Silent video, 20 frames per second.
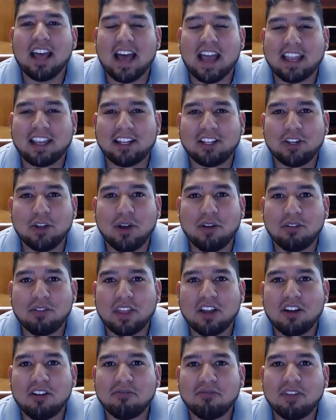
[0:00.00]
I could do
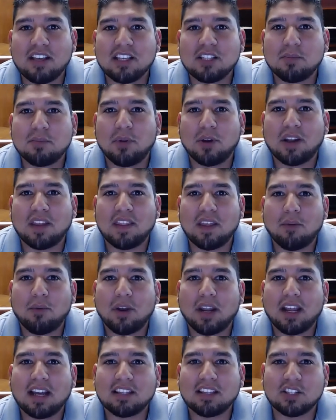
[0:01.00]
everything on Facebook, and then when
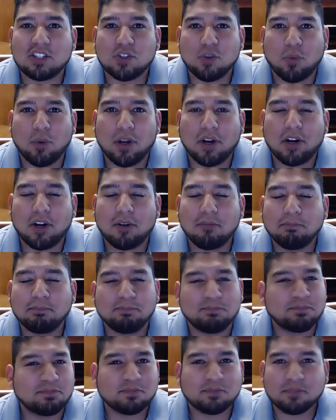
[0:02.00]
I got to
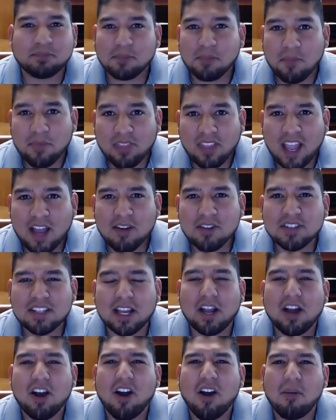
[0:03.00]
Twitter, I was
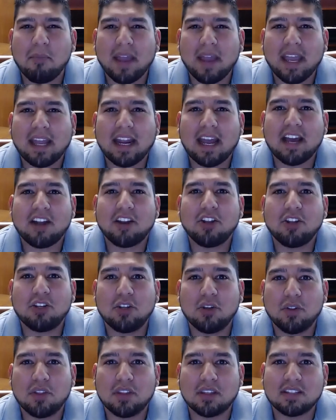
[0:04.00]
like, oh man, how do you
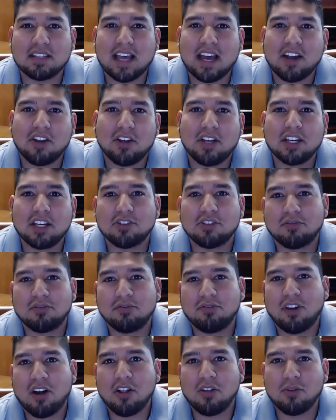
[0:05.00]
do this? How do you get your
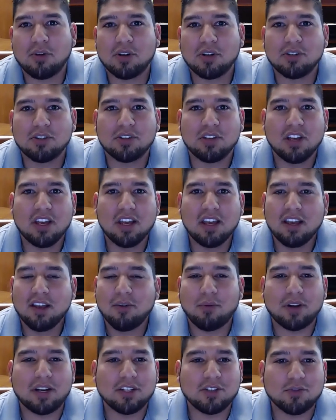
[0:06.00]
followers?
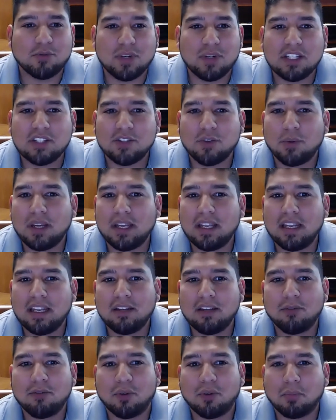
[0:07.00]
What is
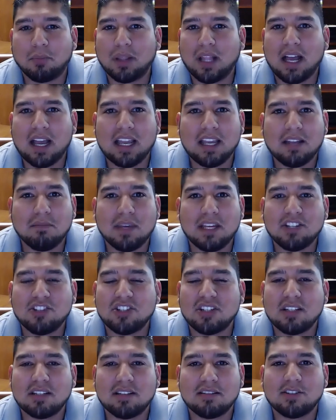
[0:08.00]
retweeting, replying,
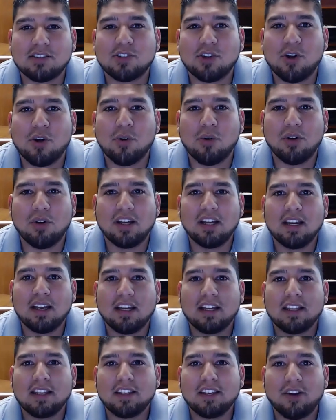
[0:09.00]
mentions? So,
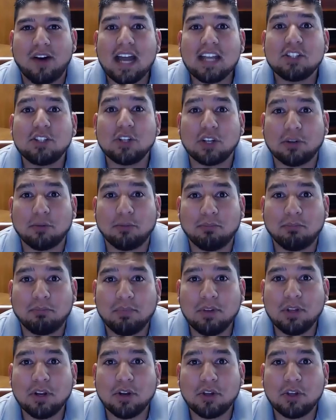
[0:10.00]
I took
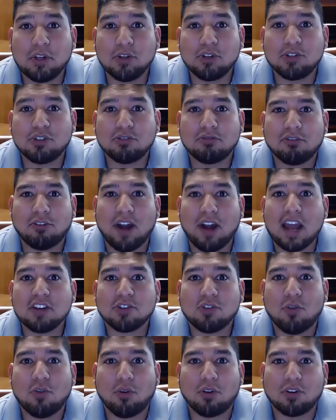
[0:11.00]
a huge
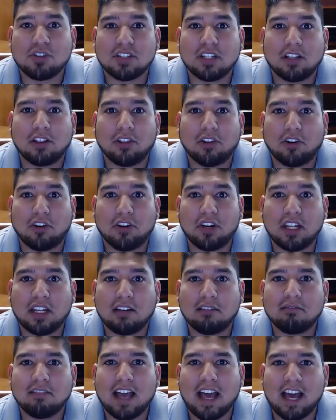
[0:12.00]
crash course in
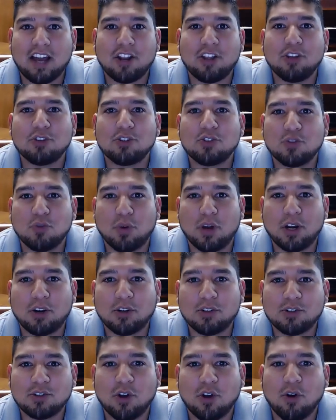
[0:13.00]
learning how to use
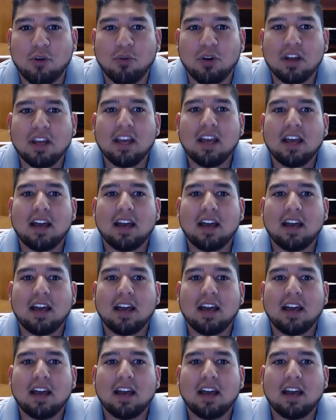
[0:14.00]
Twitter. So